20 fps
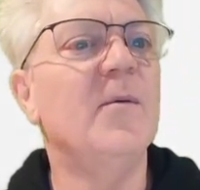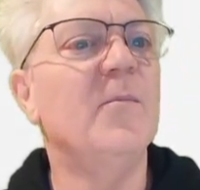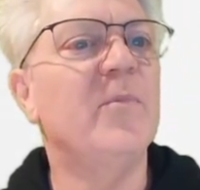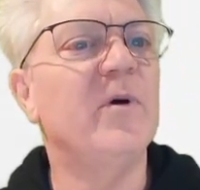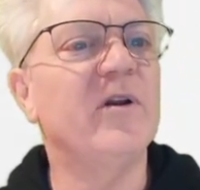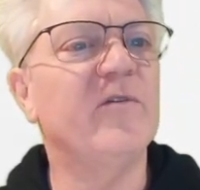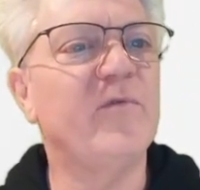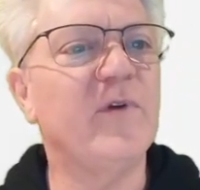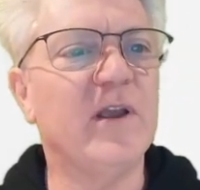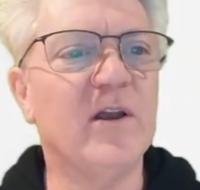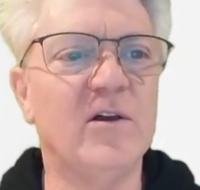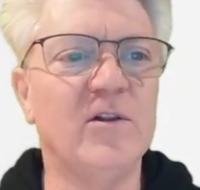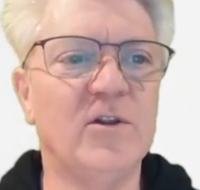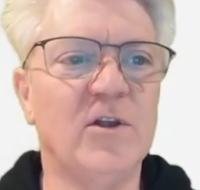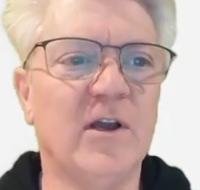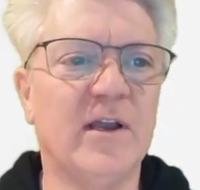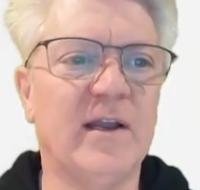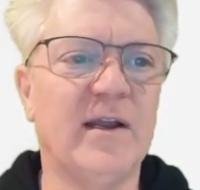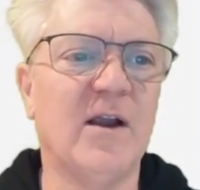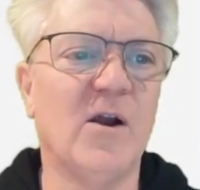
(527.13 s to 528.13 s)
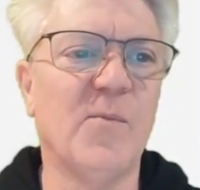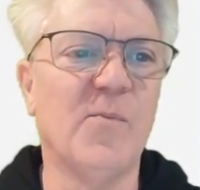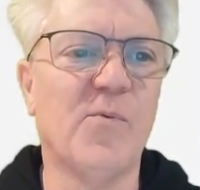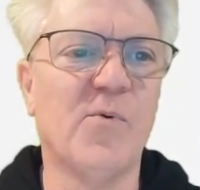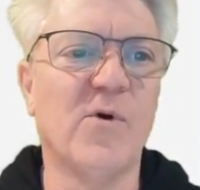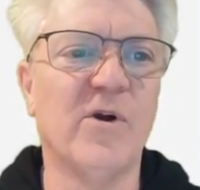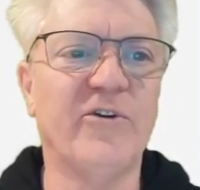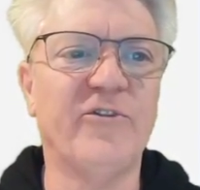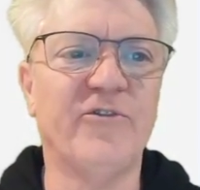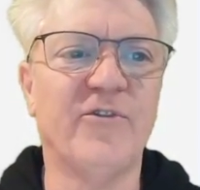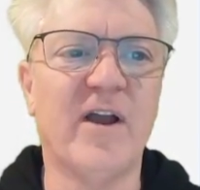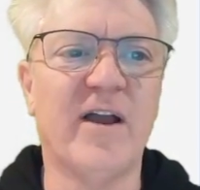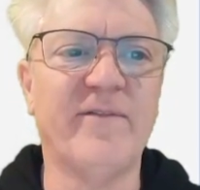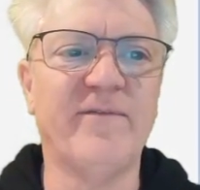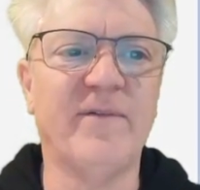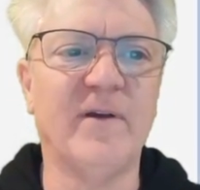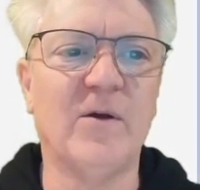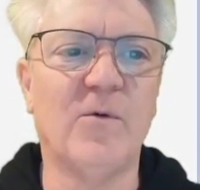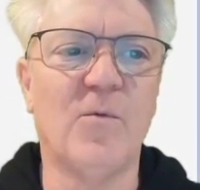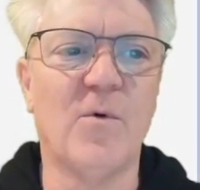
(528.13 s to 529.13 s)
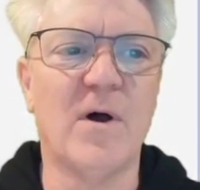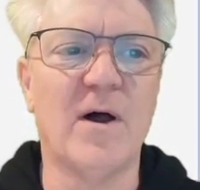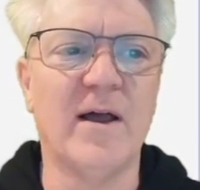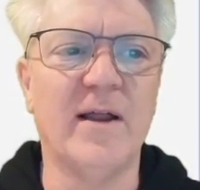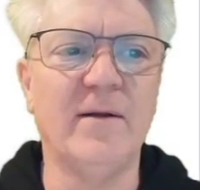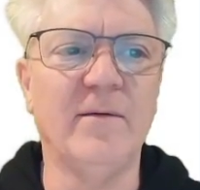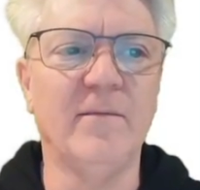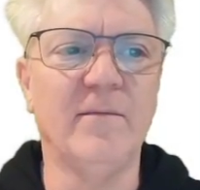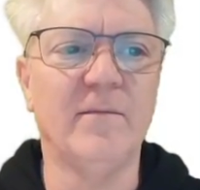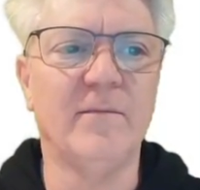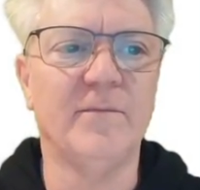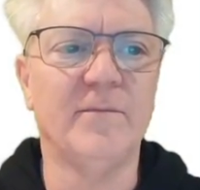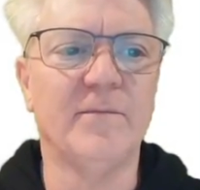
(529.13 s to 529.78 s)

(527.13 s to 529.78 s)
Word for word: But if we go look at airport traffic 1,